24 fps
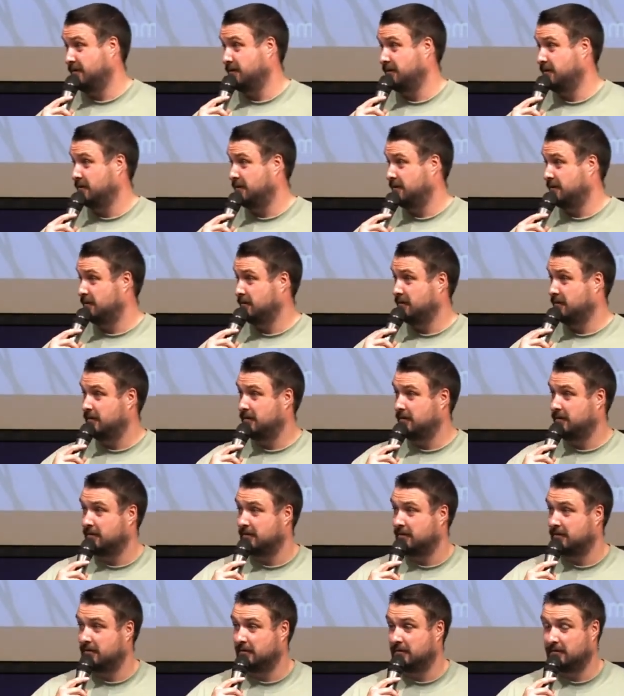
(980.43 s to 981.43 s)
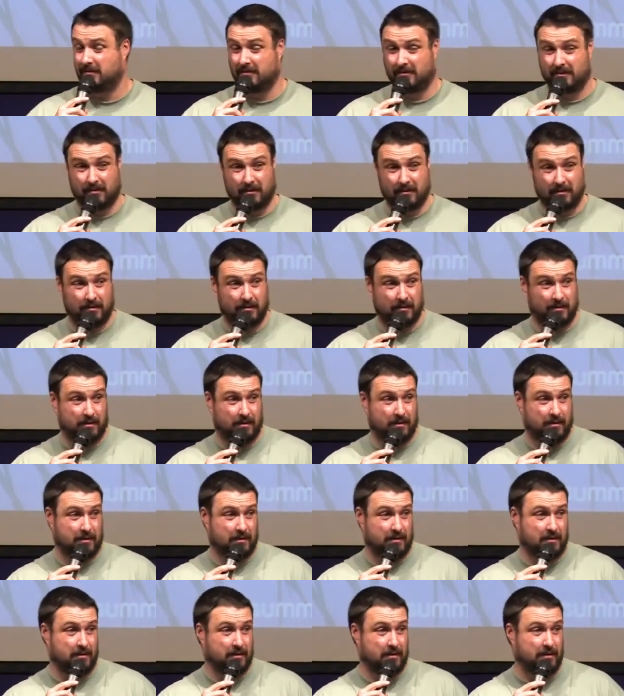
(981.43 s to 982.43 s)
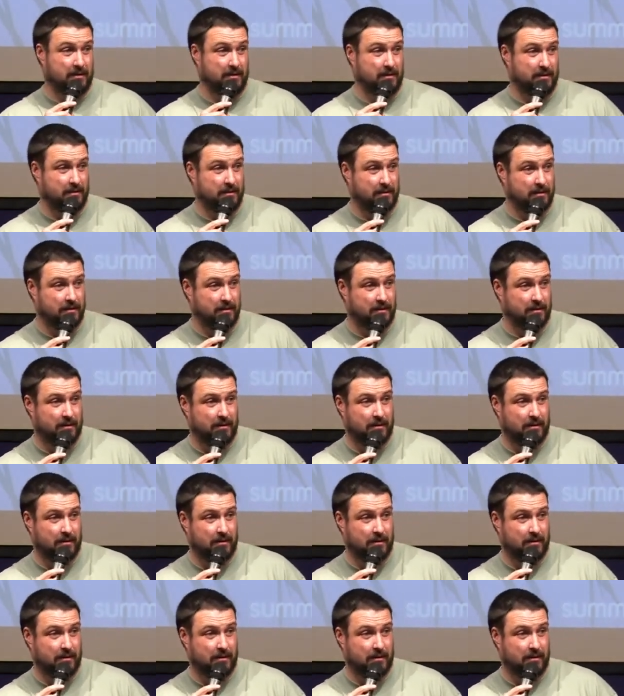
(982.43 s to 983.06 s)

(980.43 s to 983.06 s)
(no one is talking)